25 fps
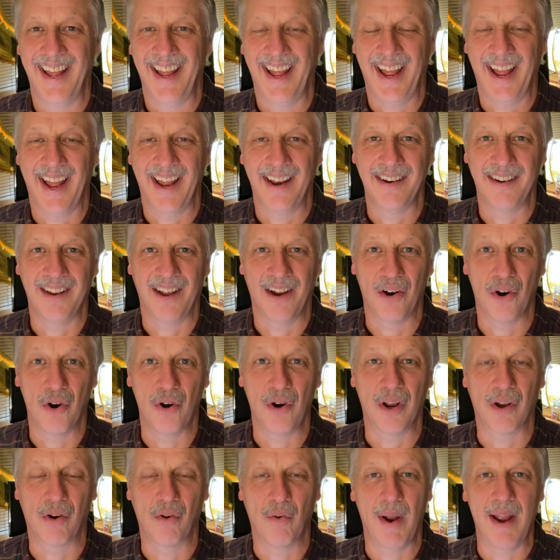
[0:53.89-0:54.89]
And I uh,
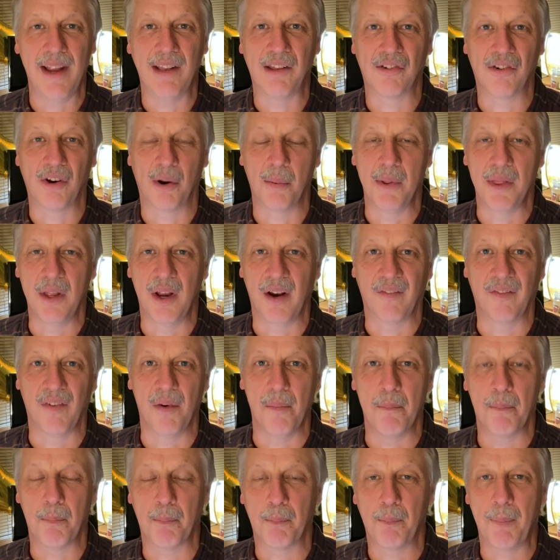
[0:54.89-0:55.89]
heard a great sermon there
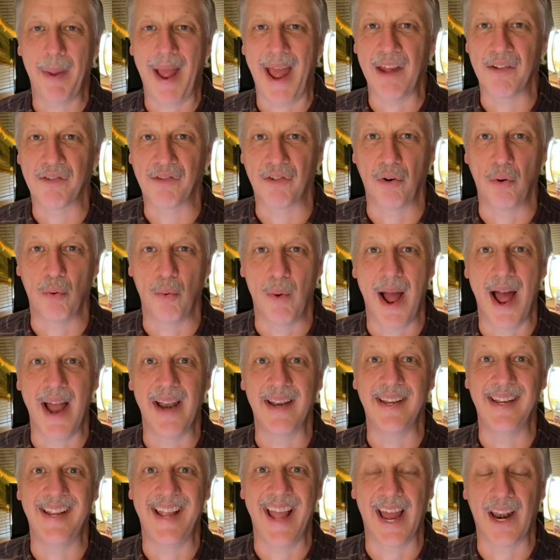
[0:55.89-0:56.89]
from Pastor
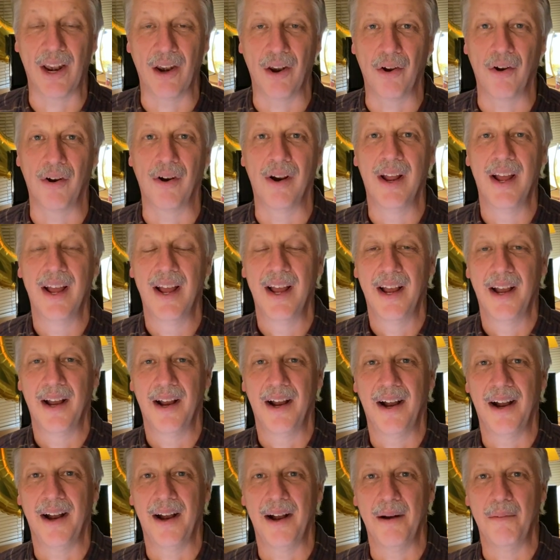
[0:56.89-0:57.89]
Ron Getler,
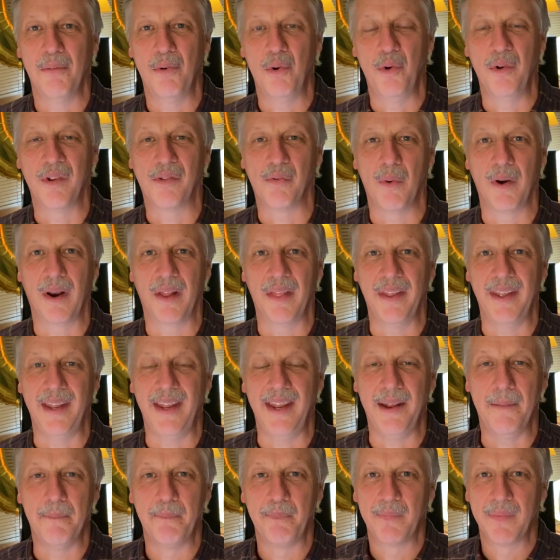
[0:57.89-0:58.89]
um, who is one of
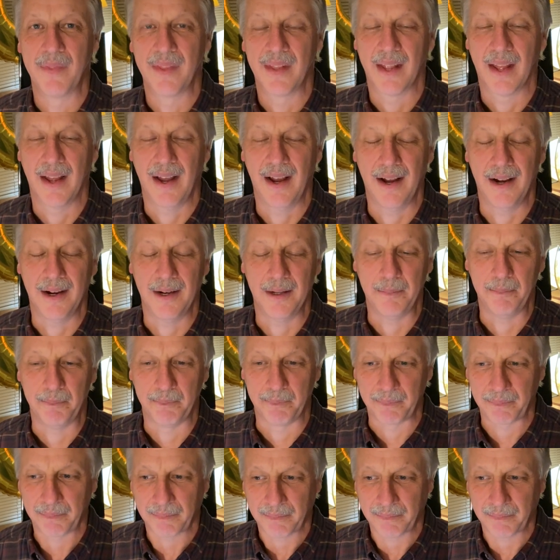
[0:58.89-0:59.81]
the um,